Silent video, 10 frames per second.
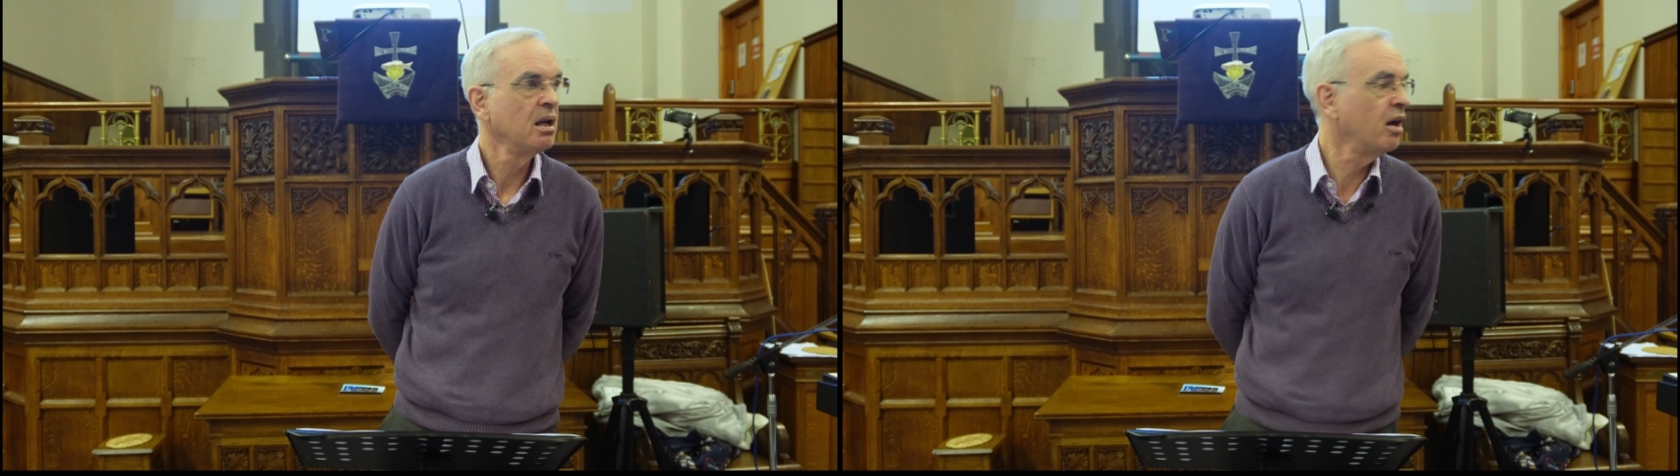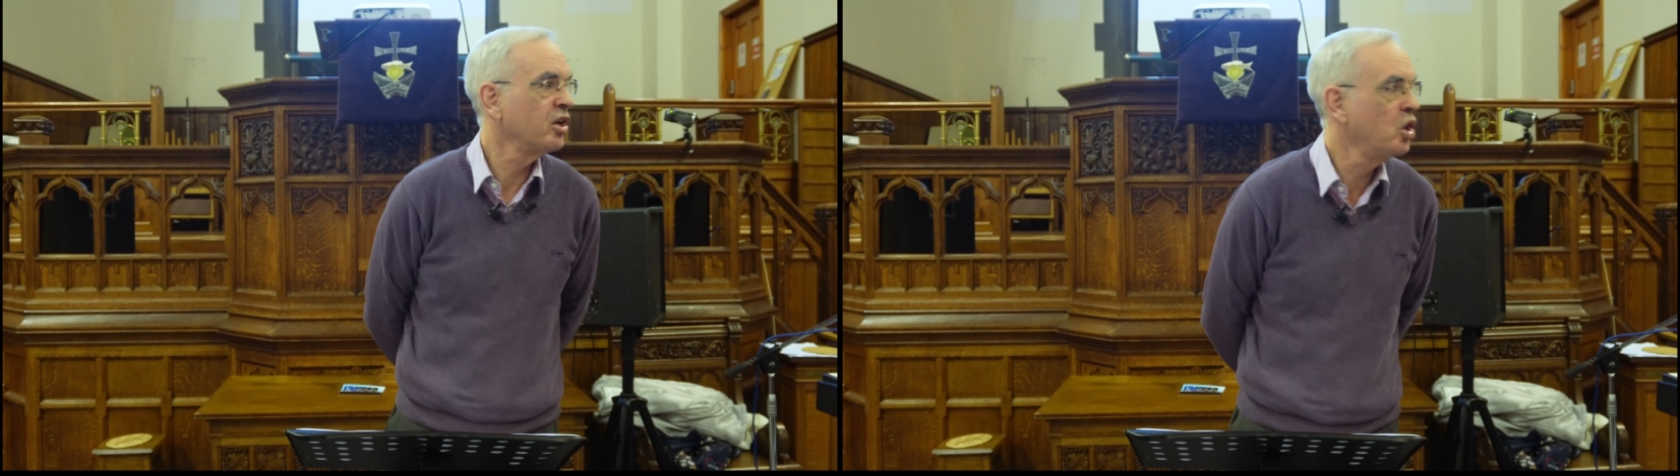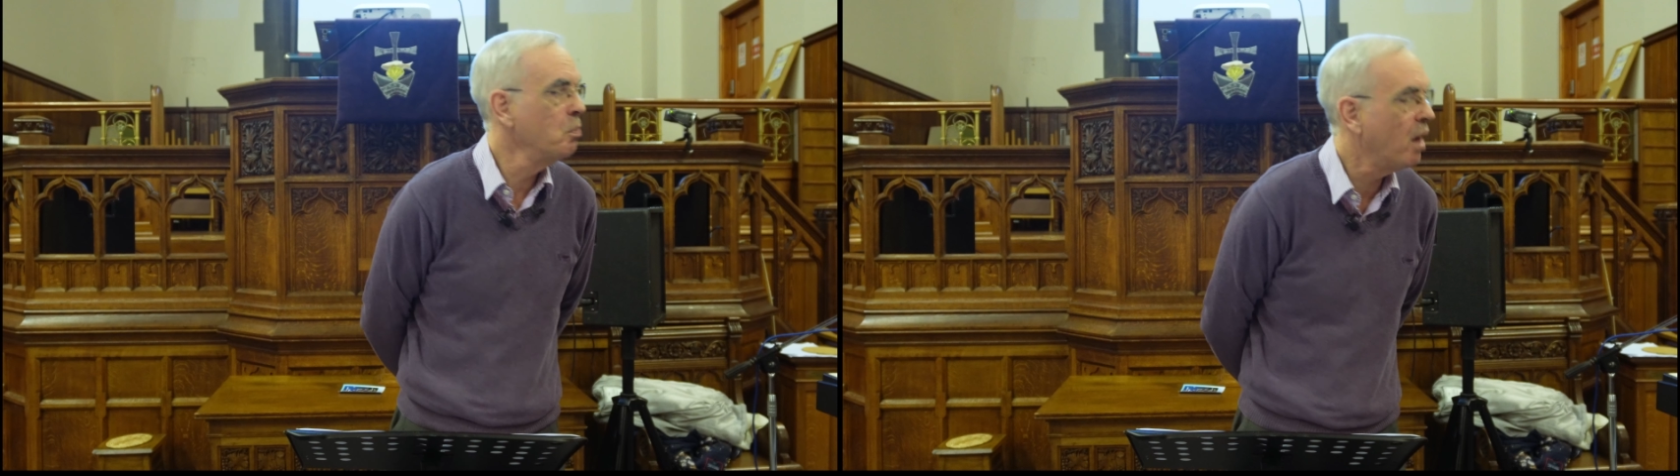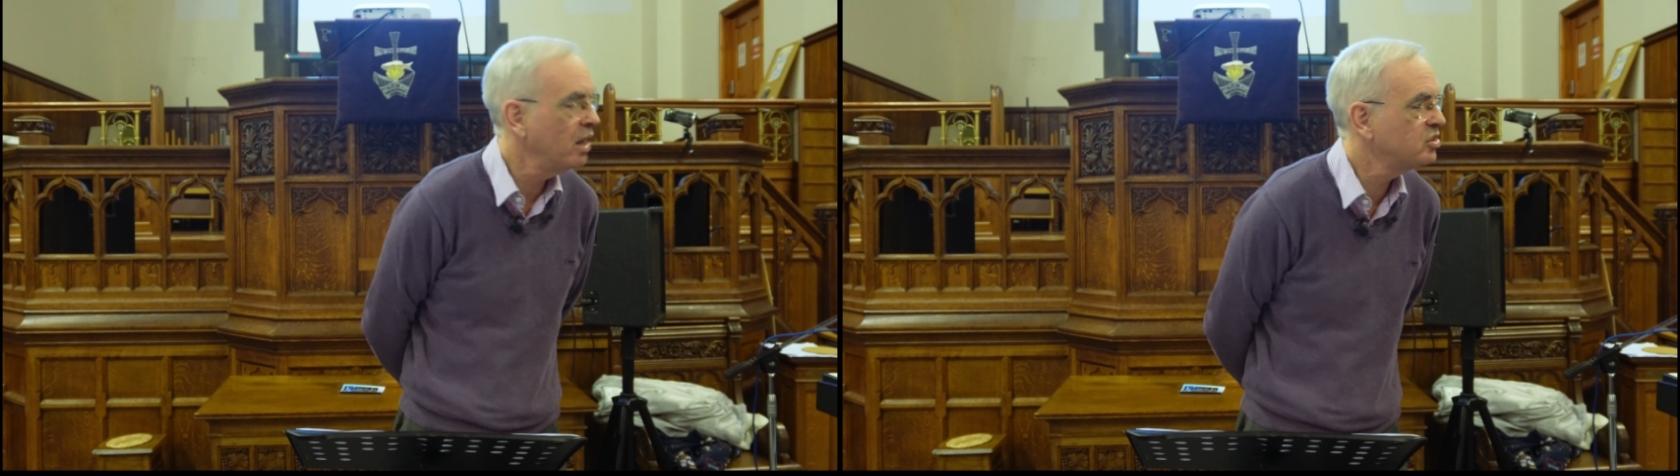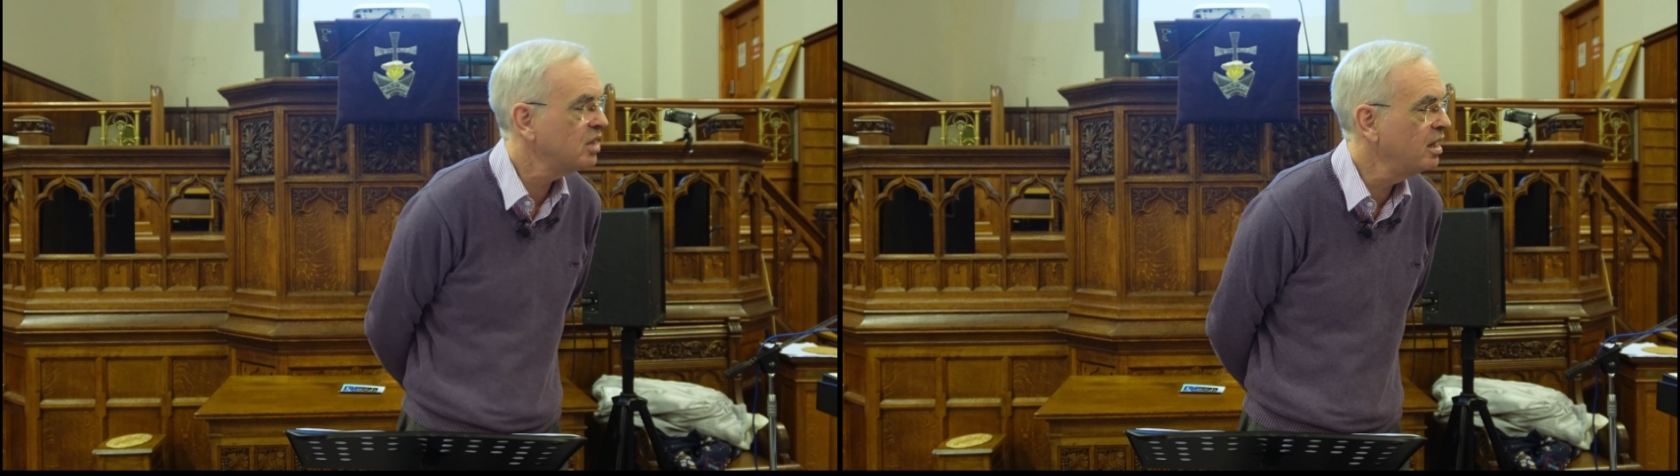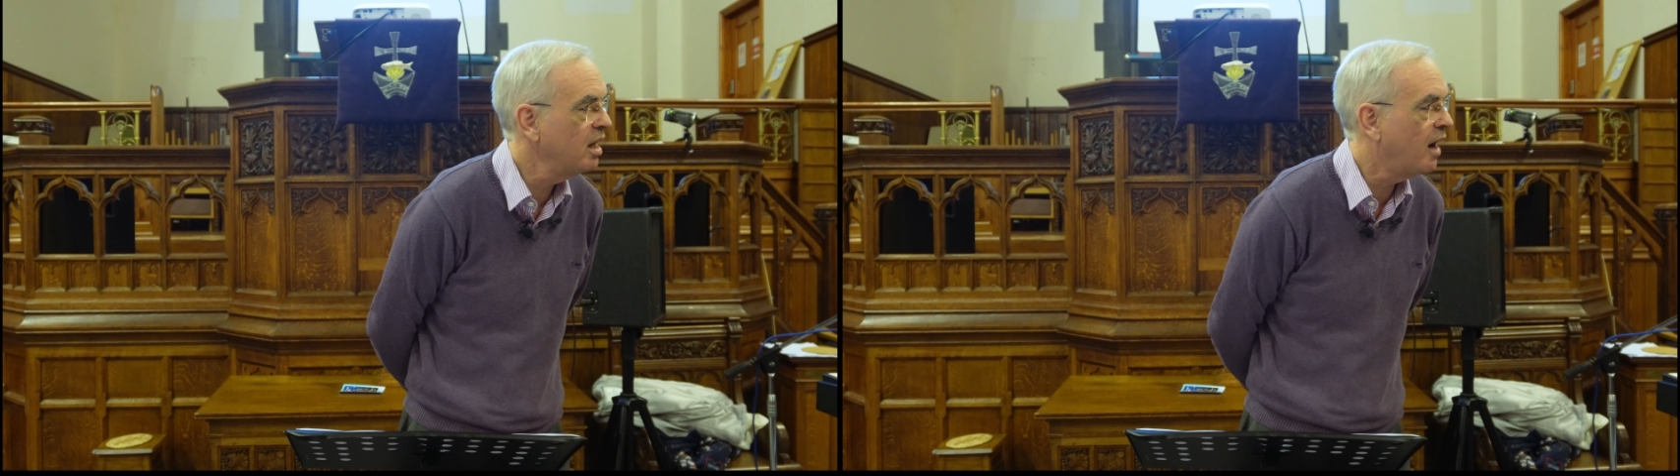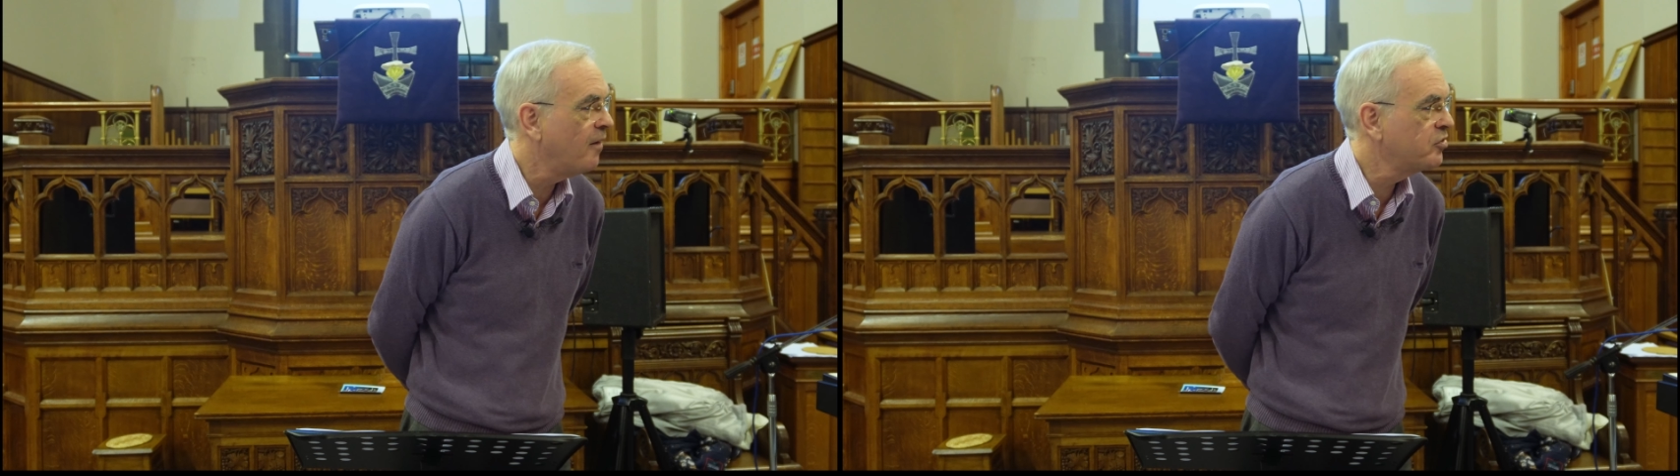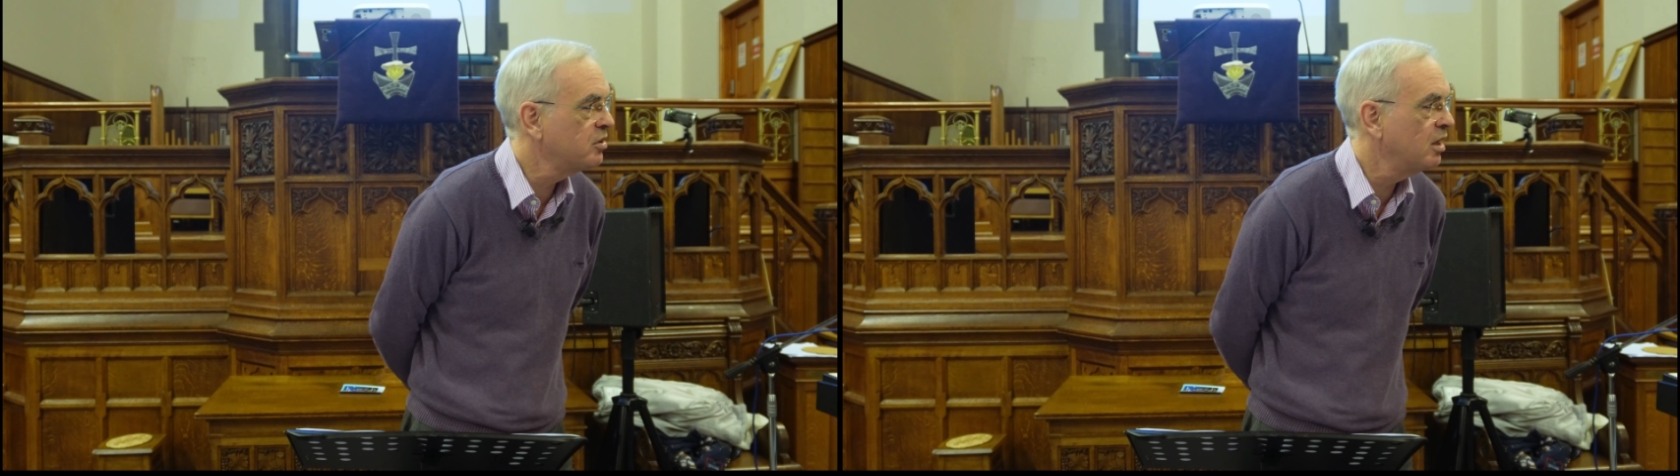like you might say
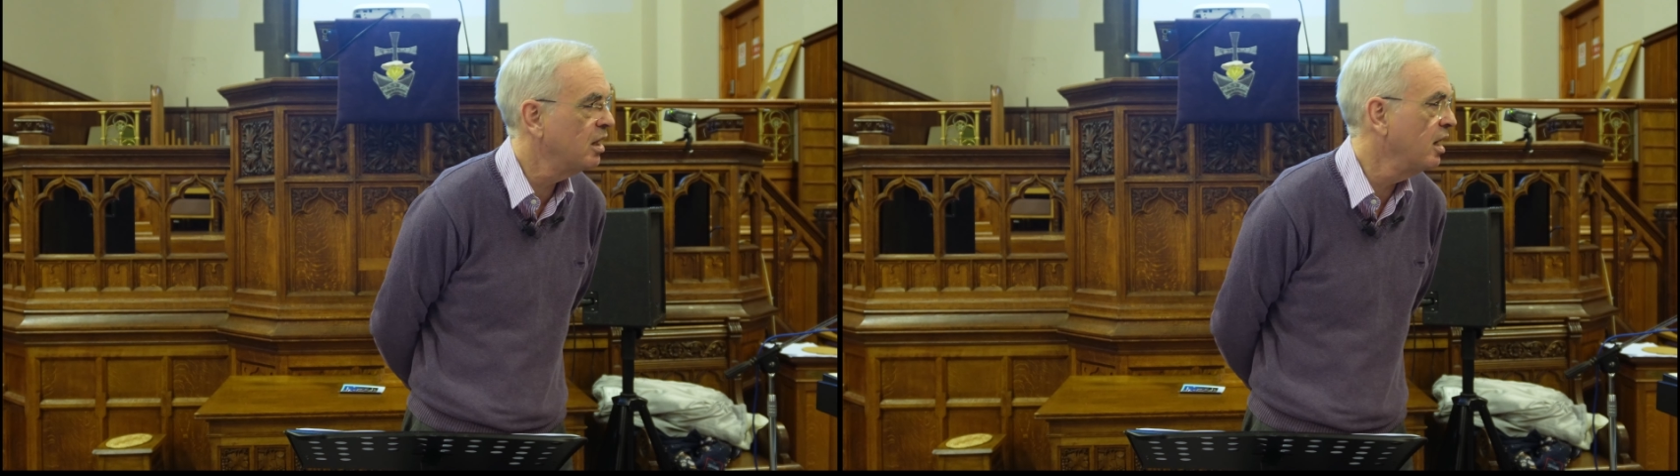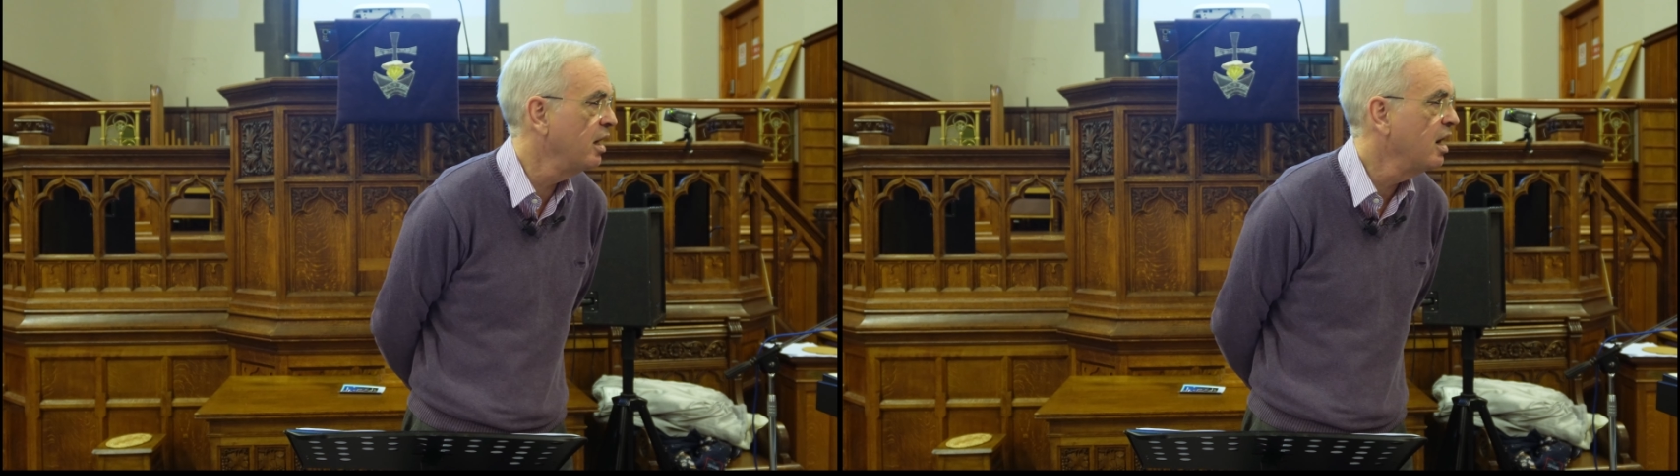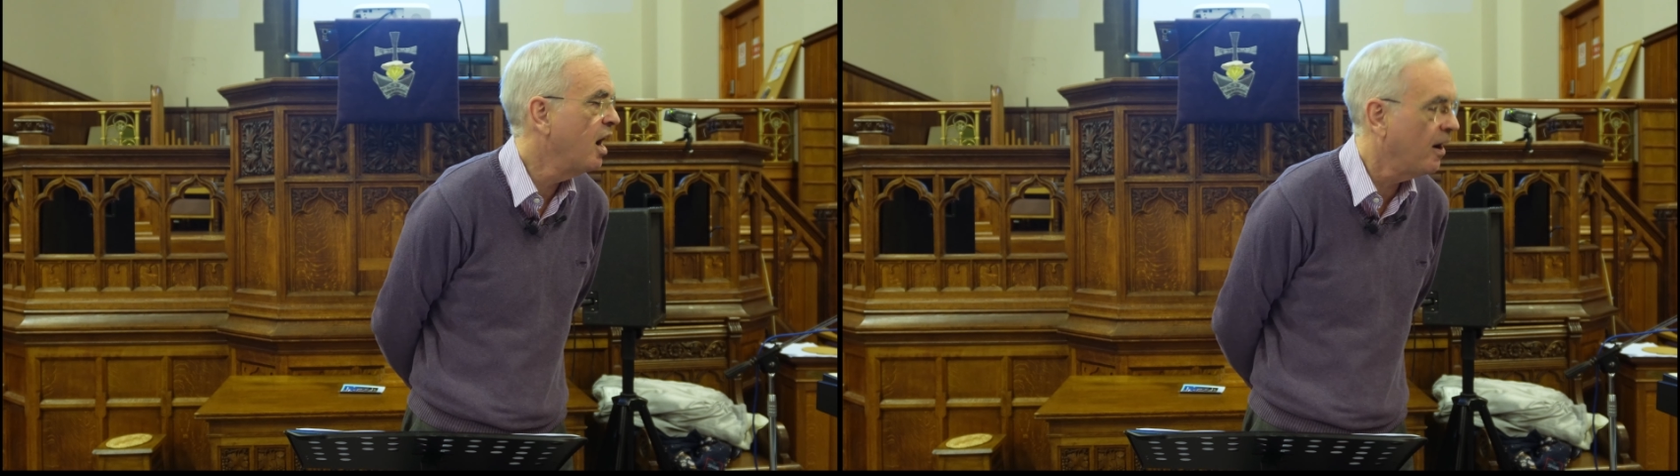after a